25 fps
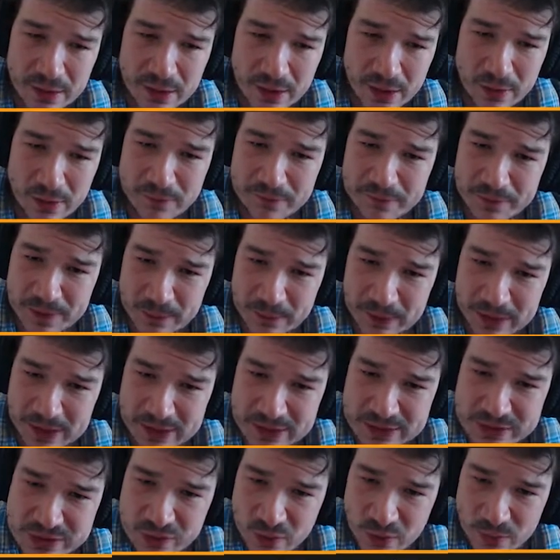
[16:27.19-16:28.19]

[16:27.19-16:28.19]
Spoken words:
Hopefully we can score.